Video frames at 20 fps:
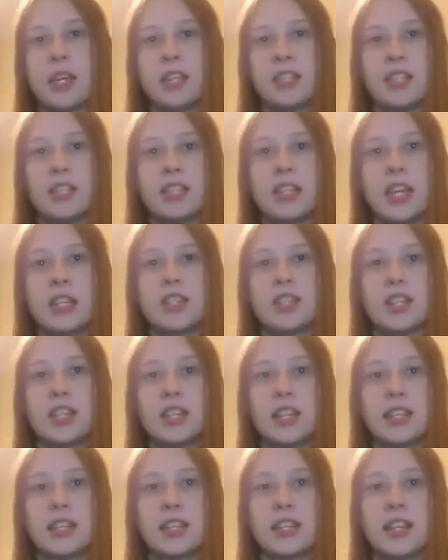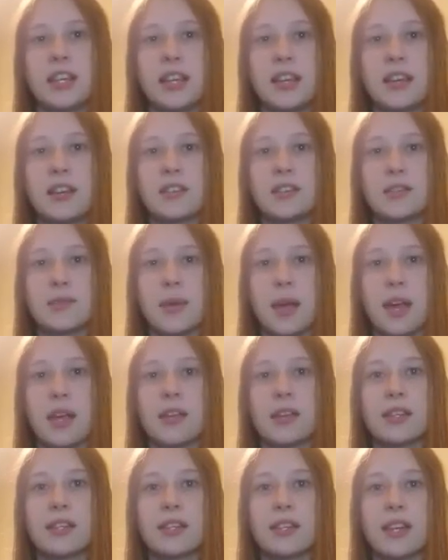She says she doesn't hear as
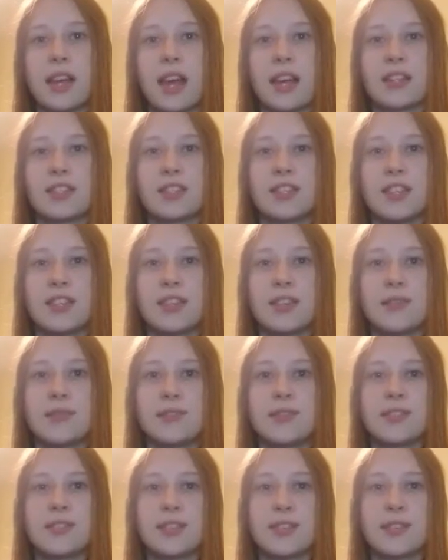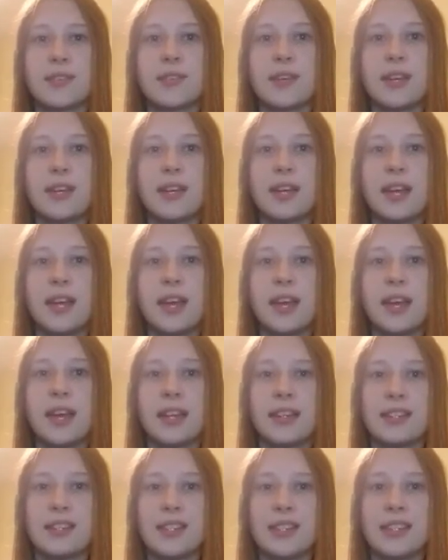well as she used to,
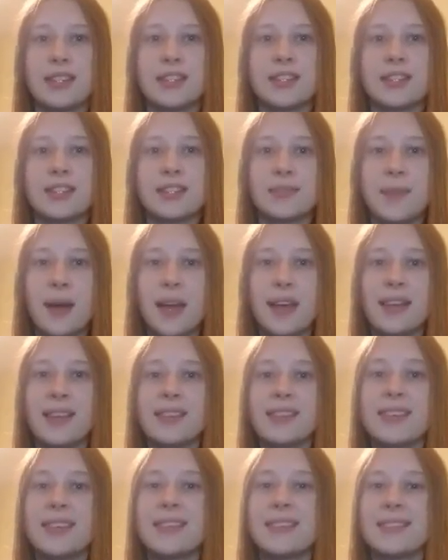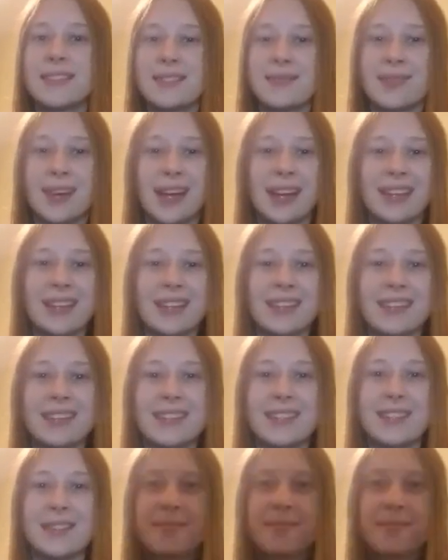and she just smiles and
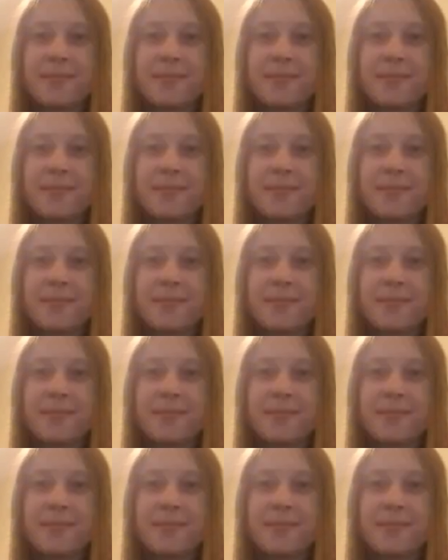smiles.